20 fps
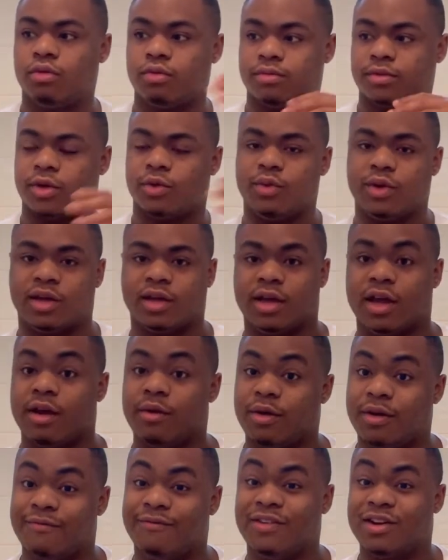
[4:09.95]
so we can
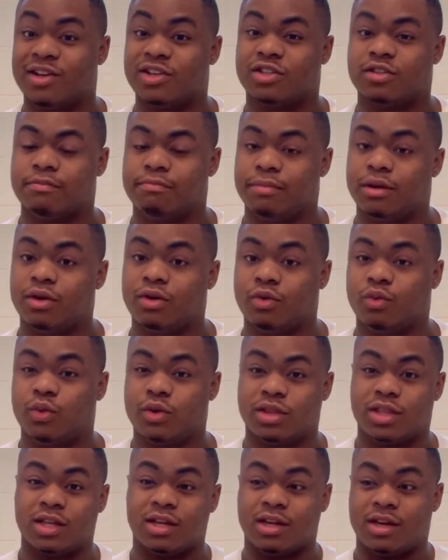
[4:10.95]
hurry and finish the build
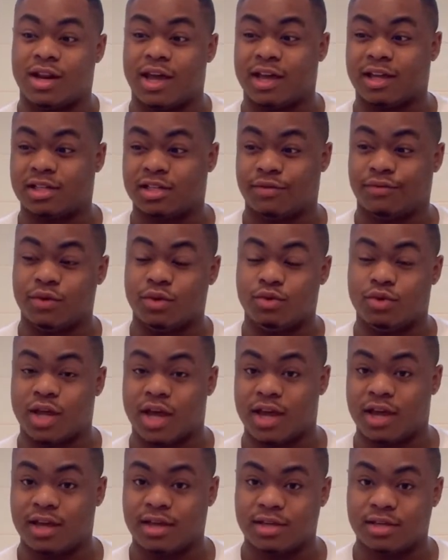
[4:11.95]
within the next few
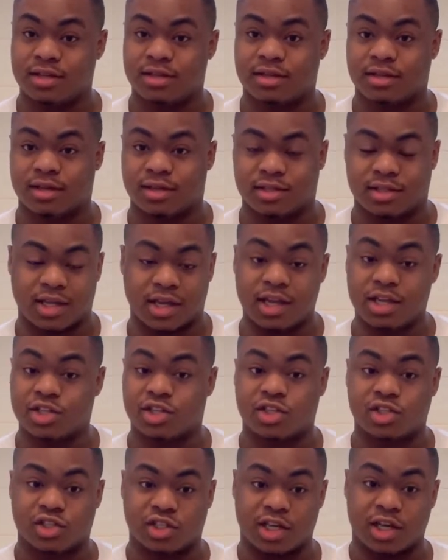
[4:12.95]
days, because the
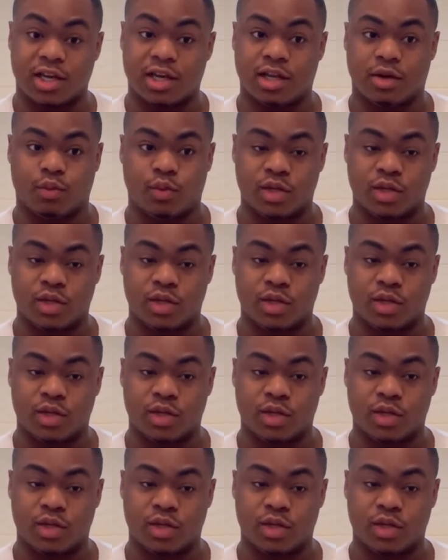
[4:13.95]
engine's in.